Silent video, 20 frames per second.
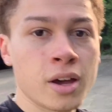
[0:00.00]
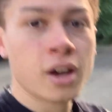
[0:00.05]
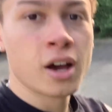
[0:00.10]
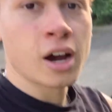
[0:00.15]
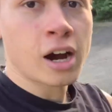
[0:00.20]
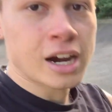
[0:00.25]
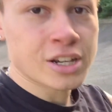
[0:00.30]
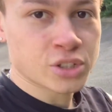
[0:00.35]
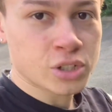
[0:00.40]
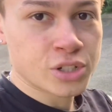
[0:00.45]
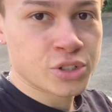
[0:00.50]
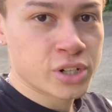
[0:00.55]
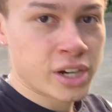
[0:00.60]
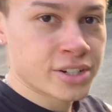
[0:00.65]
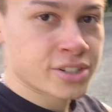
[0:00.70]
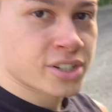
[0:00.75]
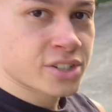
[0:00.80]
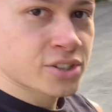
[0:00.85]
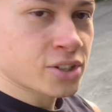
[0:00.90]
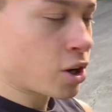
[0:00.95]
Alright, so as you guys
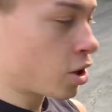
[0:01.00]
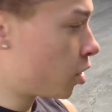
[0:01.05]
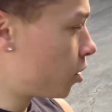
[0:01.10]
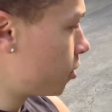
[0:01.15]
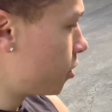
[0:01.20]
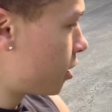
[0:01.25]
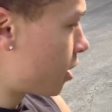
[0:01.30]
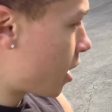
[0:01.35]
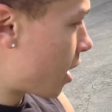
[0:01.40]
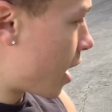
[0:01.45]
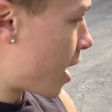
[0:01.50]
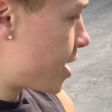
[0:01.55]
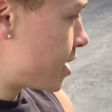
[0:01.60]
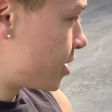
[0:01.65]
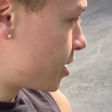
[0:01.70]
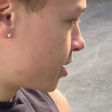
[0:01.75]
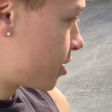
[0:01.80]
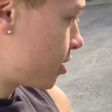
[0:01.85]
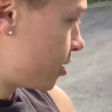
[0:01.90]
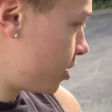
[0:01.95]
just saw, I
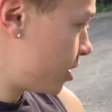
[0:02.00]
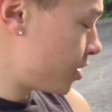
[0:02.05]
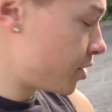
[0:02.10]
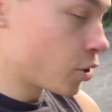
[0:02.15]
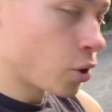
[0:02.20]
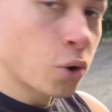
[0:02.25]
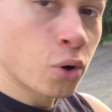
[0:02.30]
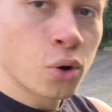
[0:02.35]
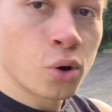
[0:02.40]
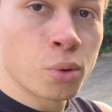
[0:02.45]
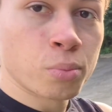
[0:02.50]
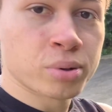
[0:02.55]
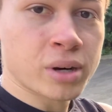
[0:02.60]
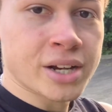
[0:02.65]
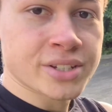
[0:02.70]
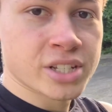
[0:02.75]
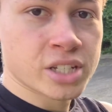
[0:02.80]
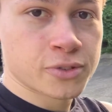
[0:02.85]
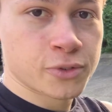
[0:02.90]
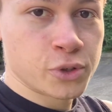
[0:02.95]
did the whole
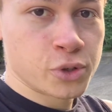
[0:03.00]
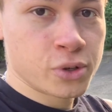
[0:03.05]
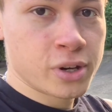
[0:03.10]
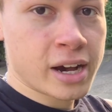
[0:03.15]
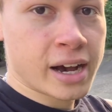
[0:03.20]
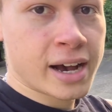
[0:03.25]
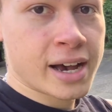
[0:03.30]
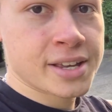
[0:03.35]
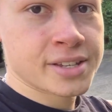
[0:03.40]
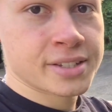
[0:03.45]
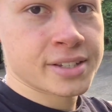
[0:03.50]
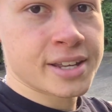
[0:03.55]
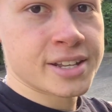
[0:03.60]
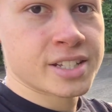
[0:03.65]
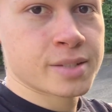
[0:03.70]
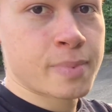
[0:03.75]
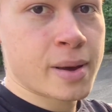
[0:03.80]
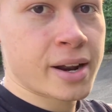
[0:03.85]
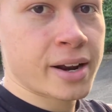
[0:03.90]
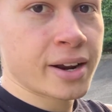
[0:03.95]
process for you guys and
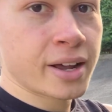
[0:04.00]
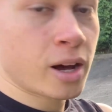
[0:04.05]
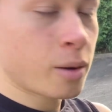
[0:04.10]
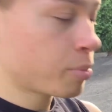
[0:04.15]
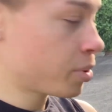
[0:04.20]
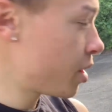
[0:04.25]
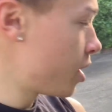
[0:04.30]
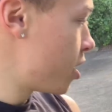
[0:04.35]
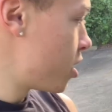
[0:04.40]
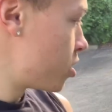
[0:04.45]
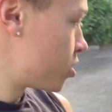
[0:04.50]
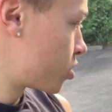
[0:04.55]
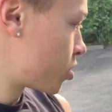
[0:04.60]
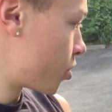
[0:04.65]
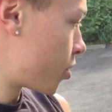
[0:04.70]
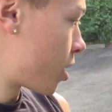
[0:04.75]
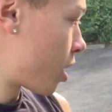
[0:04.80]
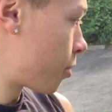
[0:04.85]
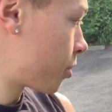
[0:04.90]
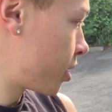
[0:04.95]
sped it up. So
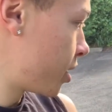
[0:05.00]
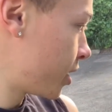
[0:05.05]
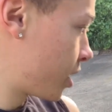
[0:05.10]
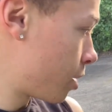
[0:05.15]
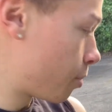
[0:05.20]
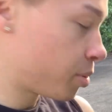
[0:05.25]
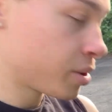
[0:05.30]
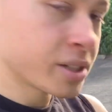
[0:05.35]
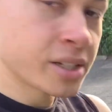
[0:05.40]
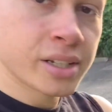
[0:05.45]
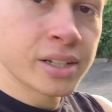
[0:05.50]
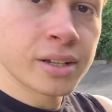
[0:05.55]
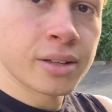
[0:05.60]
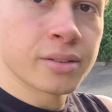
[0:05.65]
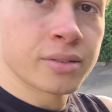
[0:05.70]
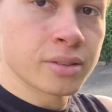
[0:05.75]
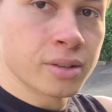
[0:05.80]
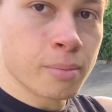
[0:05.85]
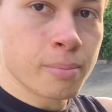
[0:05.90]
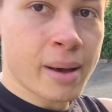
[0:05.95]
now I'm going to complete
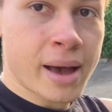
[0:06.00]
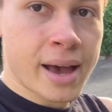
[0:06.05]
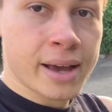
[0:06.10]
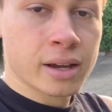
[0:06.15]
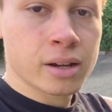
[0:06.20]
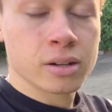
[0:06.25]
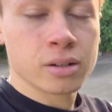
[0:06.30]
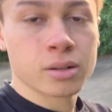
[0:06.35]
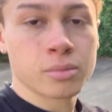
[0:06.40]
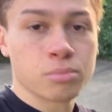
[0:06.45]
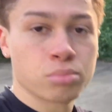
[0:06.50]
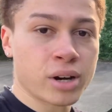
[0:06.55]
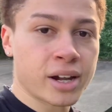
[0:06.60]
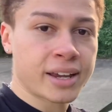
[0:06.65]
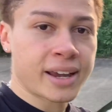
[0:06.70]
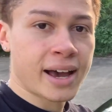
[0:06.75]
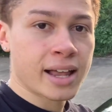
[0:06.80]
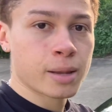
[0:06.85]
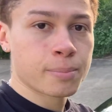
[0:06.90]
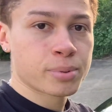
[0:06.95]
the back brake
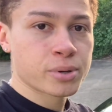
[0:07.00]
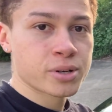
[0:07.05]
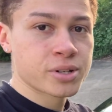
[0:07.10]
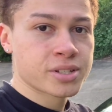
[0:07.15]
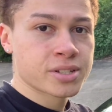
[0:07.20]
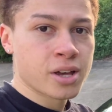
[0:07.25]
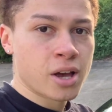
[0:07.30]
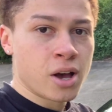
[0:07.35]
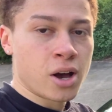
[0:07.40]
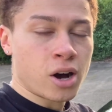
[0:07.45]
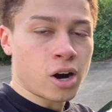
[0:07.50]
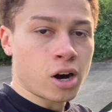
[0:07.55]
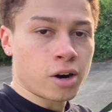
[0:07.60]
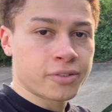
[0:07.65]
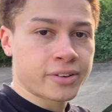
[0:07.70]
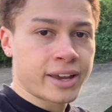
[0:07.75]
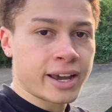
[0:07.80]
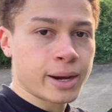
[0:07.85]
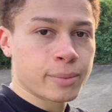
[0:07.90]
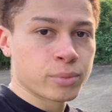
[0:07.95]
calipers off
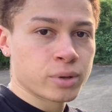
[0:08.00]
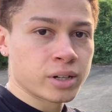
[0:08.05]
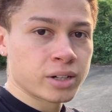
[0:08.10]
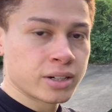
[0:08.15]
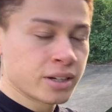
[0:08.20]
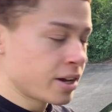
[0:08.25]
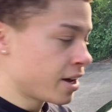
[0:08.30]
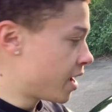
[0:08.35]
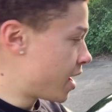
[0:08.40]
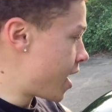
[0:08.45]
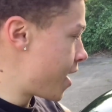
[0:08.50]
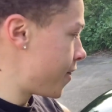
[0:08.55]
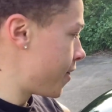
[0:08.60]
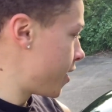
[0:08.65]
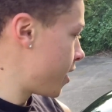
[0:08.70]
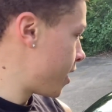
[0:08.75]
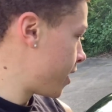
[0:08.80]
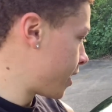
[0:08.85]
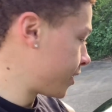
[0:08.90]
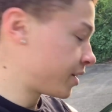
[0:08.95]
camera, and
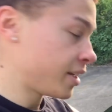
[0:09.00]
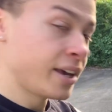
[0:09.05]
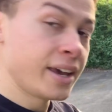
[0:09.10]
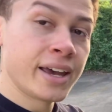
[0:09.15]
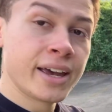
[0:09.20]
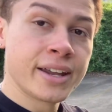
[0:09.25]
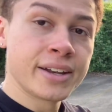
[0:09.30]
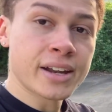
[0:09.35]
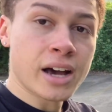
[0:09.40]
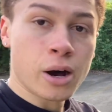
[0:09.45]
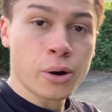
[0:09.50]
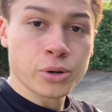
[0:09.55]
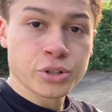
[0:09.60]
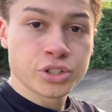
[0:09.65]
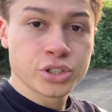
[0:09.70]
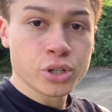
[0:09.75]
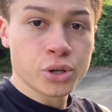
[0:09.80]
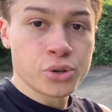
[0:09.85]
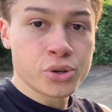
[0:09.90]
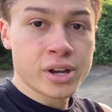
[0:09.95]
then at the end I will
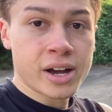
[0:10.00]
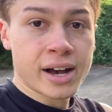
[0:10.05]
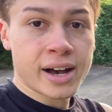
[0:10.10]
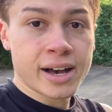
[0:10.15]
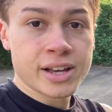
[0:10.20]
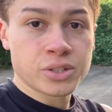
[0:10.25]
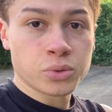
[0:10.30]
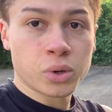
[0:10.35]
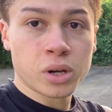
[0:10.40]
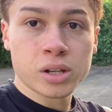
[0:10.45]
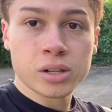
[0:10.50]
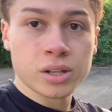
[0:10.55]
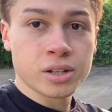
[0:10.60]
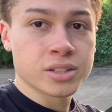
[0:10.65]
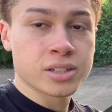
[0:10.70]
show you guys what it looks